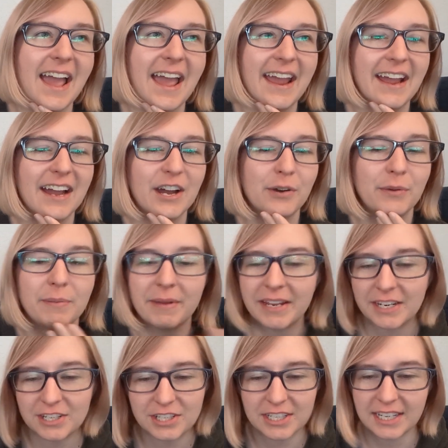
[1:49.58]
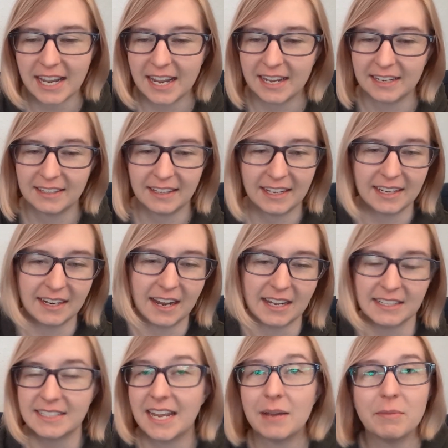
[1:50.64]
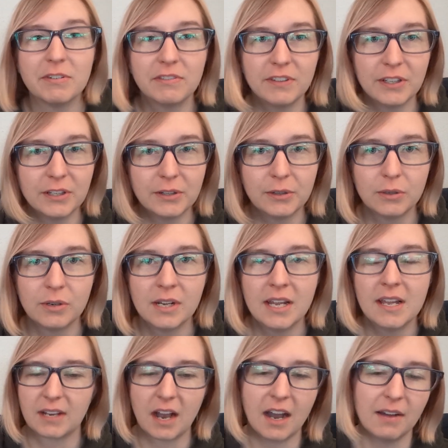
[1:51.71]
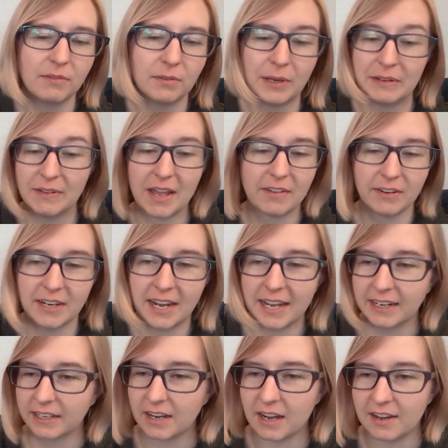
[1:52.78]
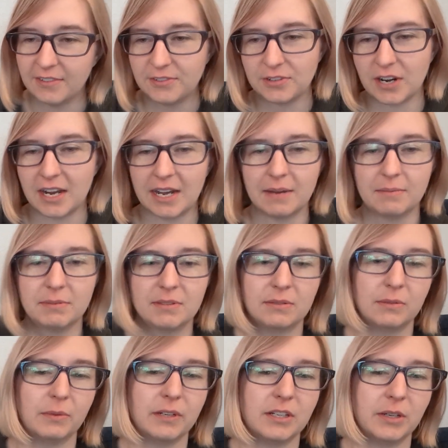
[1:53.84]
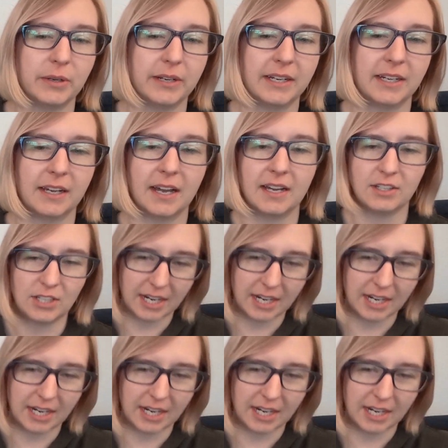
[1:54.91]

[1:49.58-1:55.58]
And we managed to get like uh, Tamiflu, cough, we have every kind of cough drops. We're doing uh,